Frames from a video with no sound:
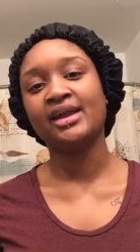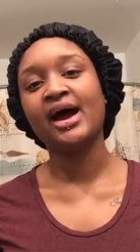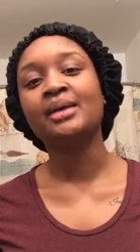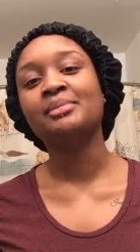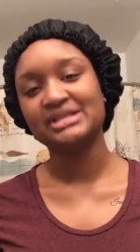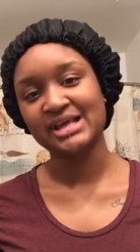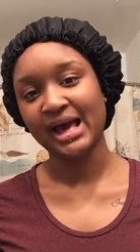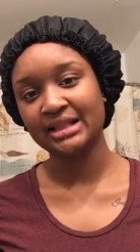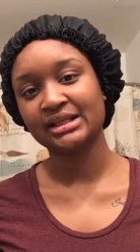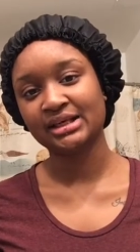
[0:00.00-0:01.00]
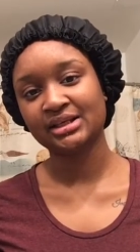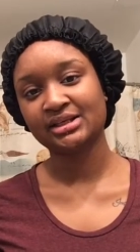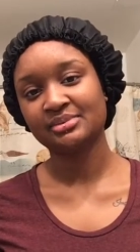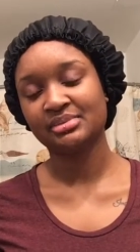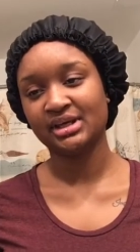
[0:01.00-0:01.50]

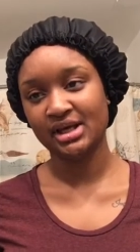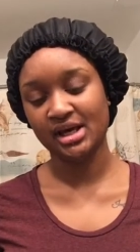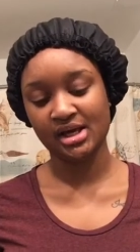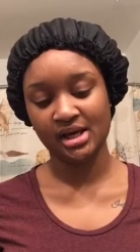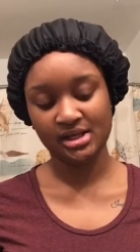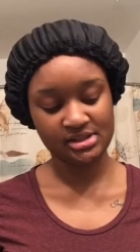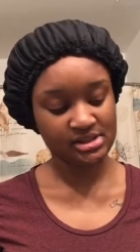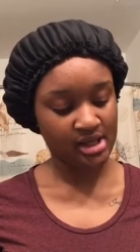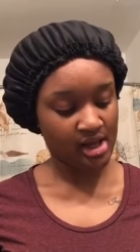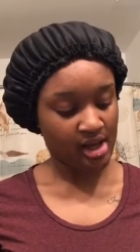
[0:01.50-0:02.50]
non-metallic, because